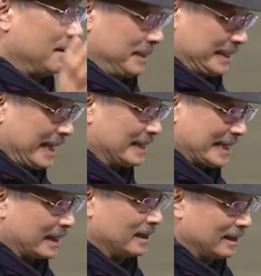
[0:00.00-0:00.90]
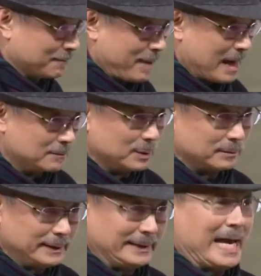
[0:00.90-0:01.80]
The best way to do
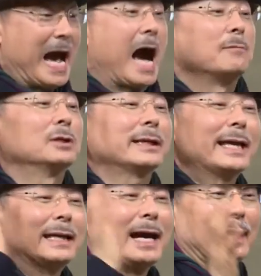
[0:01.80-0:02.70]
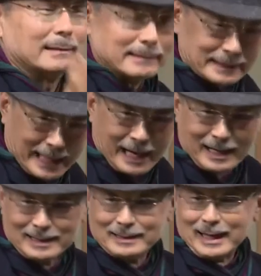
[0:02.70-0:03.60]
business is to do it however you
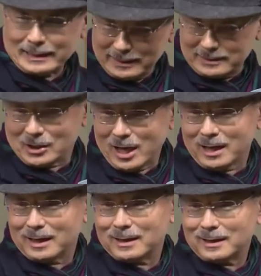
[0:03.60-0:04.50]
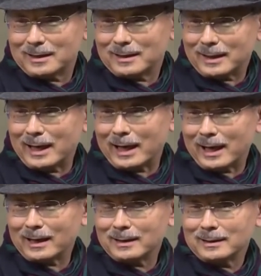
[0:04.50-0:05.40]
can. Do you get what I'm
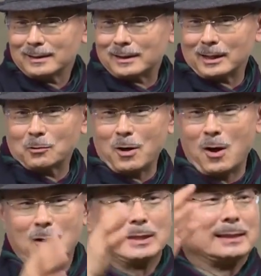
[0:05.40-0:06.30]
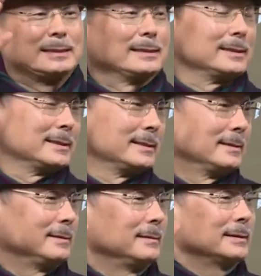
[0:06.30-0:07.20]
saying? You
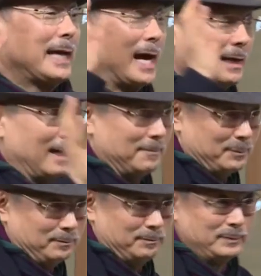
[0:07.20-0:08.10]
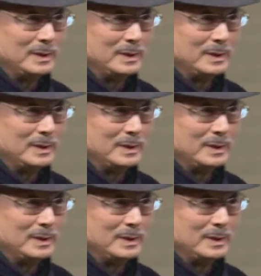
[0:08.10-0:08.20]
also have to be ready